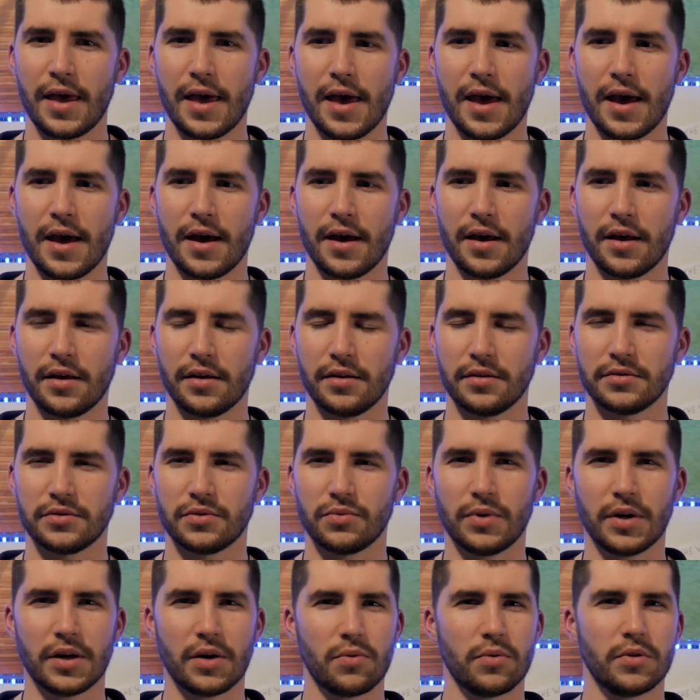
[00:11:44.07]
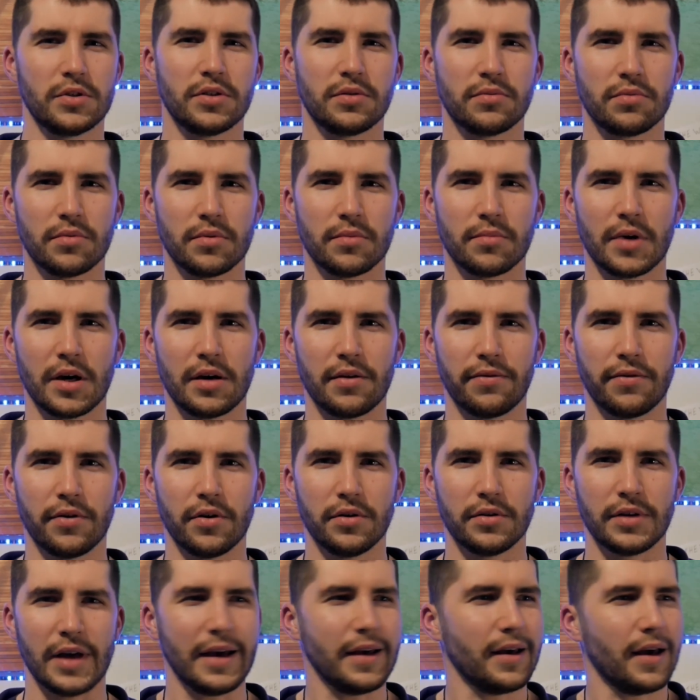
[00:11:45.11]
and when I watch it on my
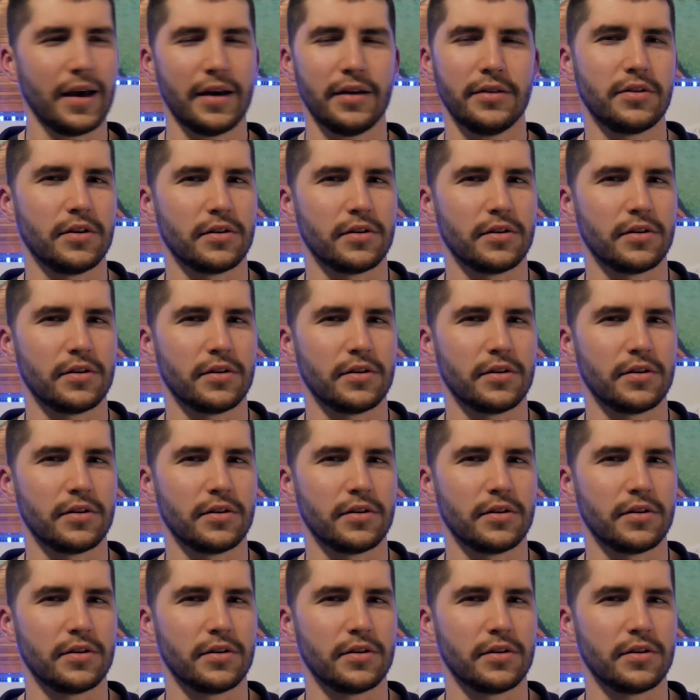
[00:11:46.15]
phone, I,